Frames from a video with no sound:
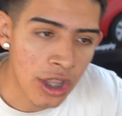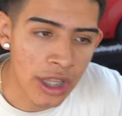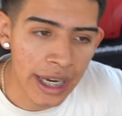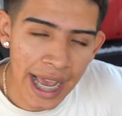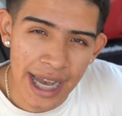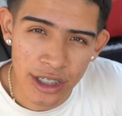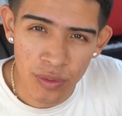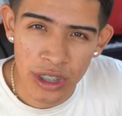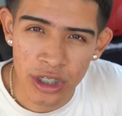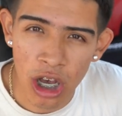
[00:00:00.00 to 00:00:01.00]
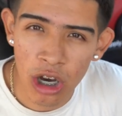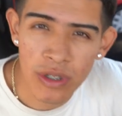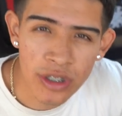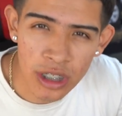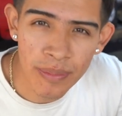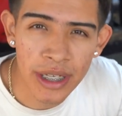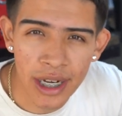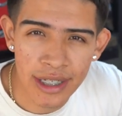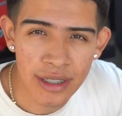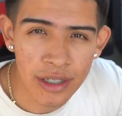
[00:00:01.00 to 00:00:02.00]
the gas one is always going to be
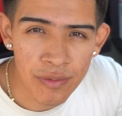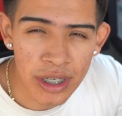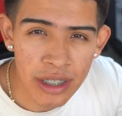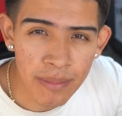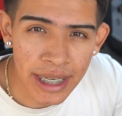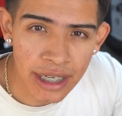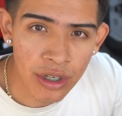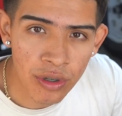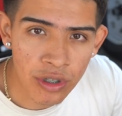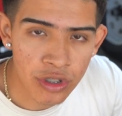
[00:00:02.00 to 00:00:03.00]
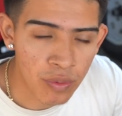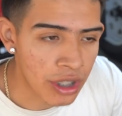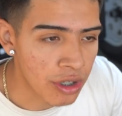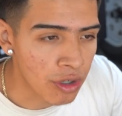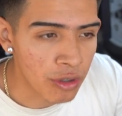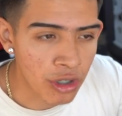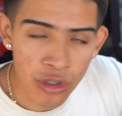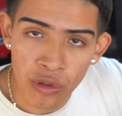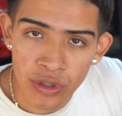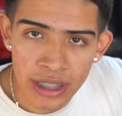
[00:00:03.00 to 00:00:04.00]
constantly running, making noise, whether you're
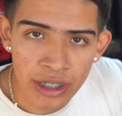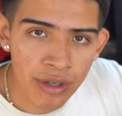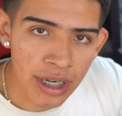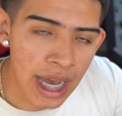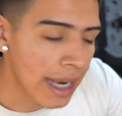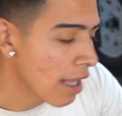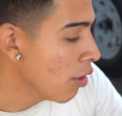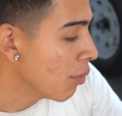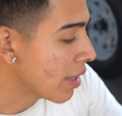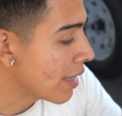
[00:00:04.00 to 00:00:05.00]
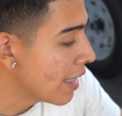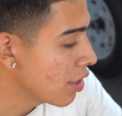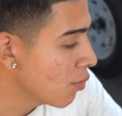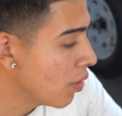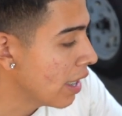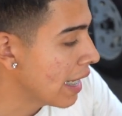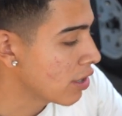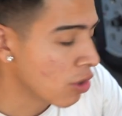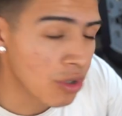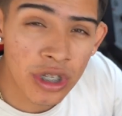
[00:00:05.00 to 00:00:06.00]
using it or not. With this one,
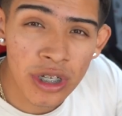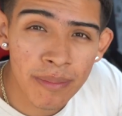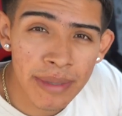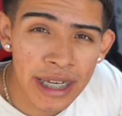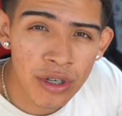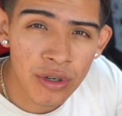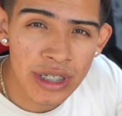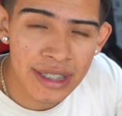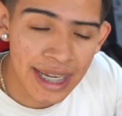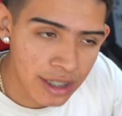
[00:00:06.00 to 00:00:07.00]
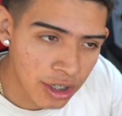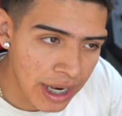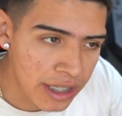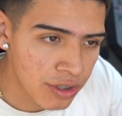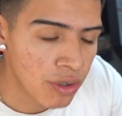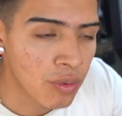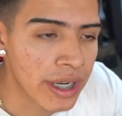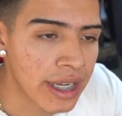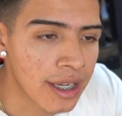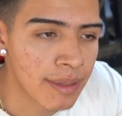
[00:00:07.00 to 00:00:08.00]
it's only going to make noise like the Kranzel
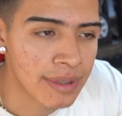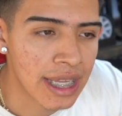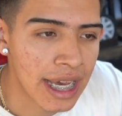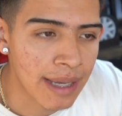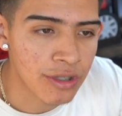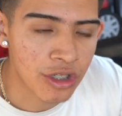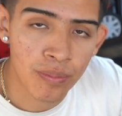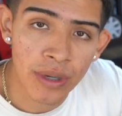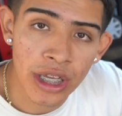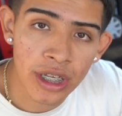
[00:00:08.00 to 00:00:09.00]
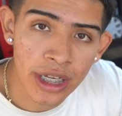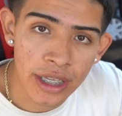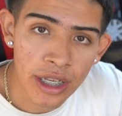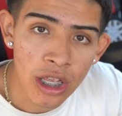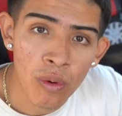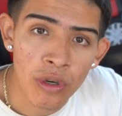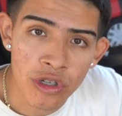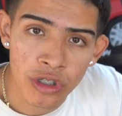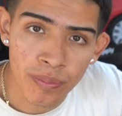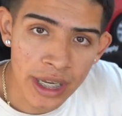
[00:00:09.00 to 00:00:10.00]
when it comes time to spray the gun. When
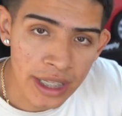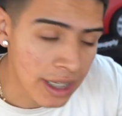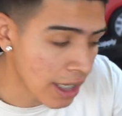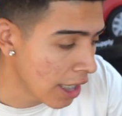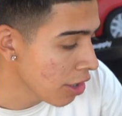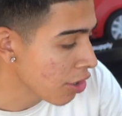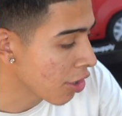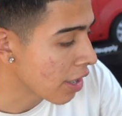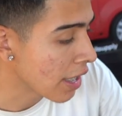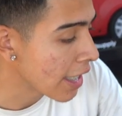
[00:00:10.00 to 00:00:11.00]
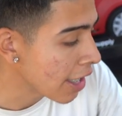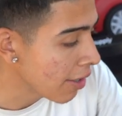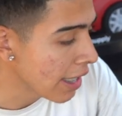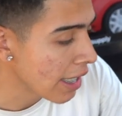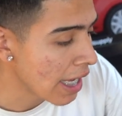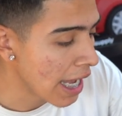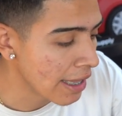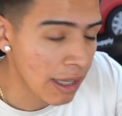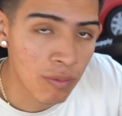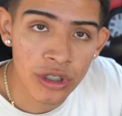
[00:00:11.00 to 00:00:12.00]
you're spraying the gun, you're going to hear it,
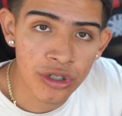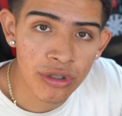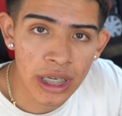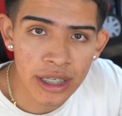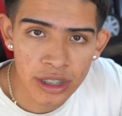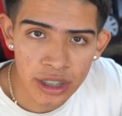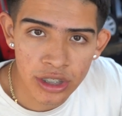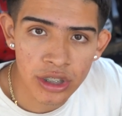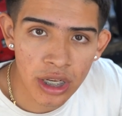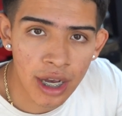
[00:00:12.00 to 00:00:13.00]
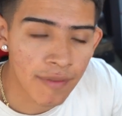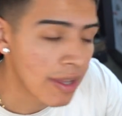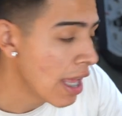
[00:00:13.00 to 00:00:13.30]
and then once you're done, it's going to shut off.